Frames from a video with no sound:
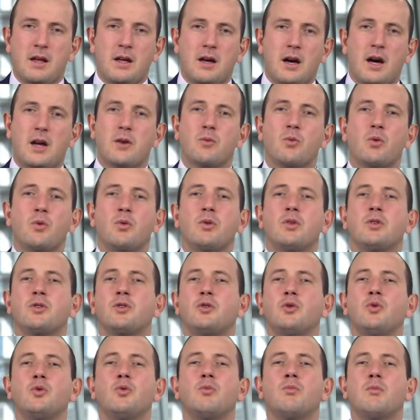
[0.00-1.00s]
And we will
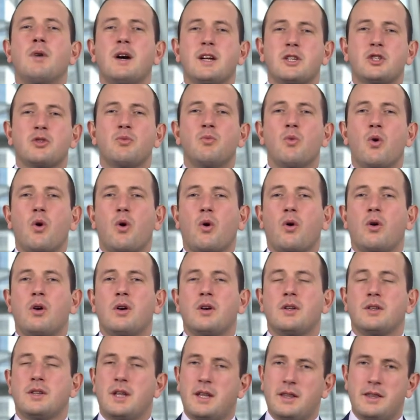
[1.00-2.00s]
do much more
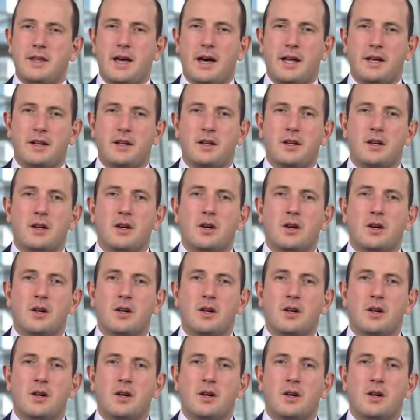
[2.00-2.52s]
than that.